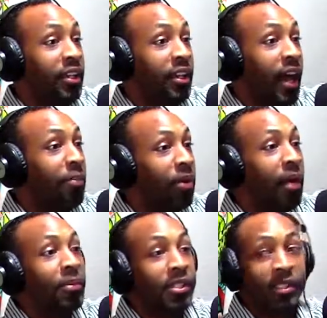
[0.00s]
That's I
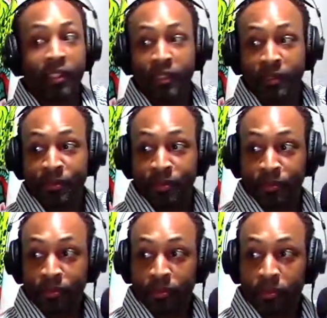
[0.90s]
promise. An, that's an
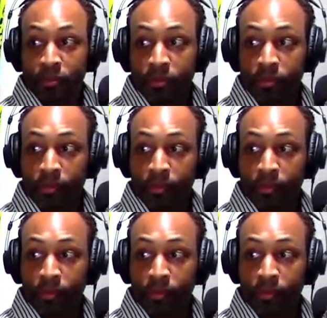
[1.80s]
objective...